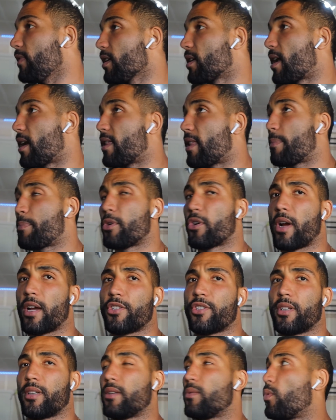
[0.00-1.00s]
kind of that
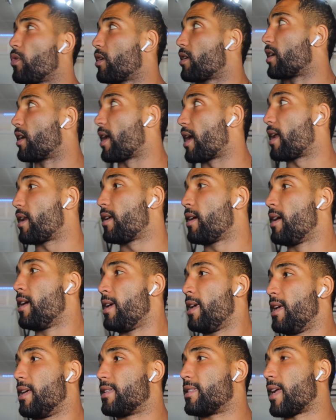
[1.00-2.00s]
progression work again,
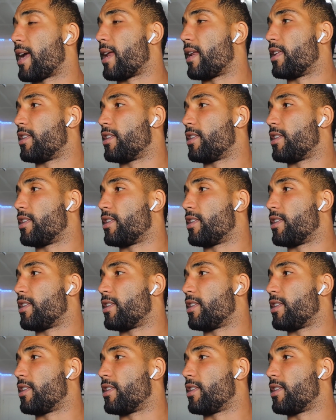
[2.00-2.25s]
staying